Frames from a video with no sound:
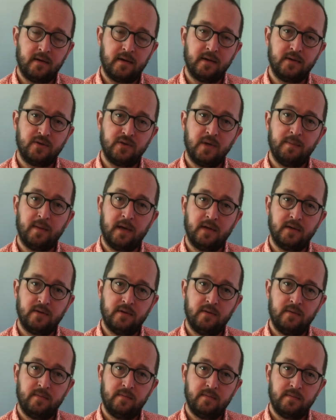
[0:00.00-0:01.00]
get G major,
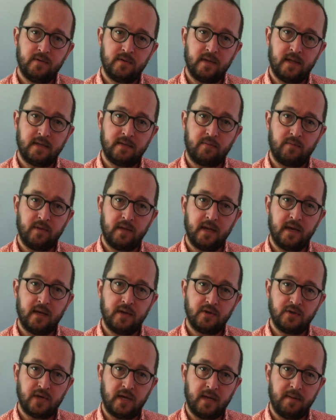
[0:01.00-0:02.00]
so that's a related
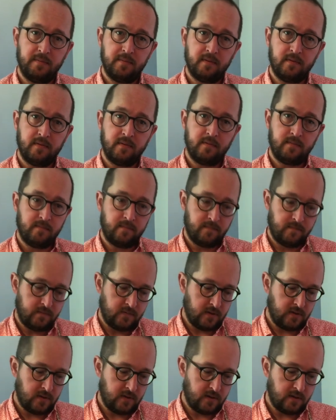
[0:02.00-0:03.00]
shape.
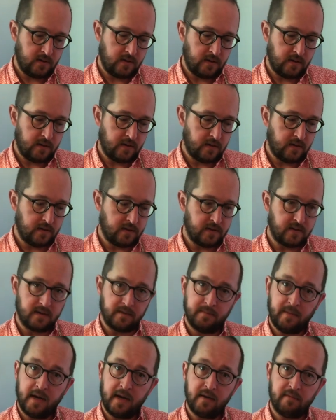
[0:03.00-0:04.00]
This is the
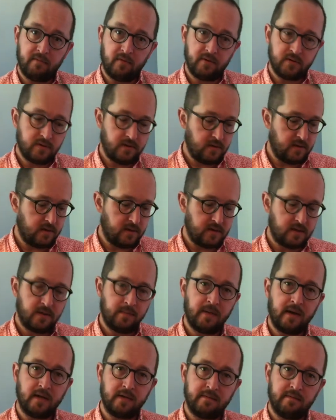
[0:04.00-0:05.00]
minor version, this is the
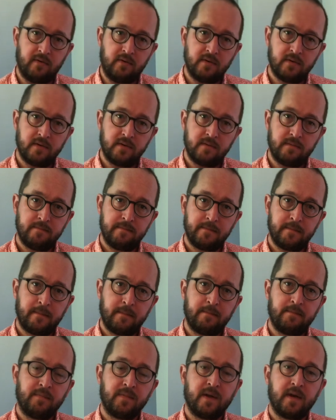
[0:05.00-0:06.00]
major version.
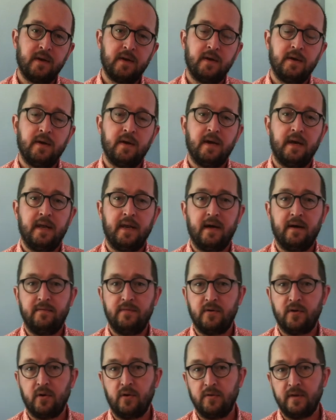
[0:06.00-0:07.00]
Now if you
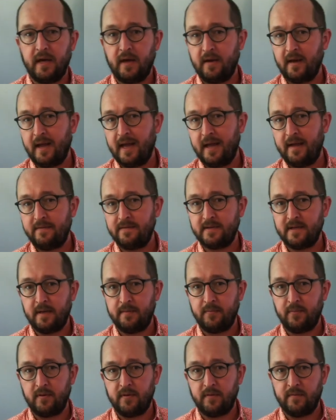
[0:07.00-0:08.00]
go down a half
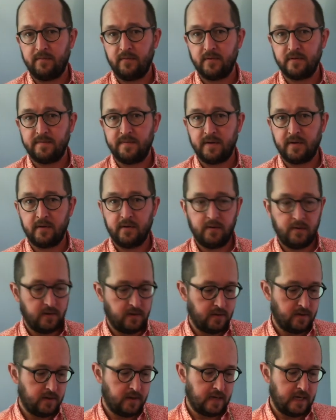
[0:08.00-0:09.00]
step with your first finger
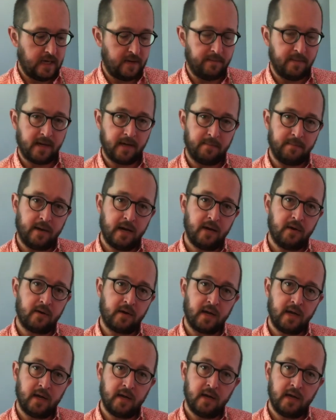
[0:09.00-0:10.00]
and make it minor
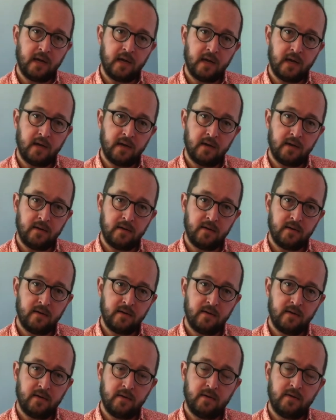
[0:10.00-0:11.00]
again,
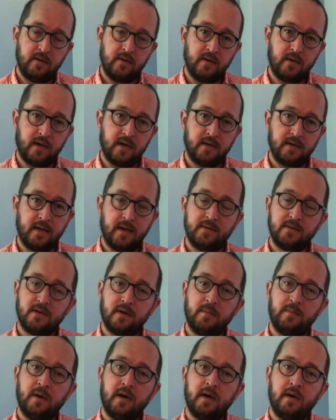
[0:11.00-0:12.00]
you get to F
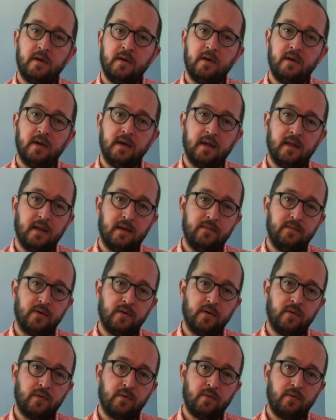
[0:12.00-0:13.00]
sharp minor, and then if you
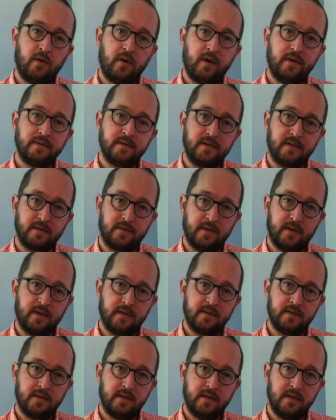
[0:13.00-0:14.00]
go across the
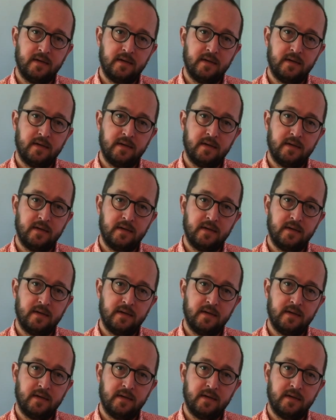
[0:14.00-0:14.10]
strings,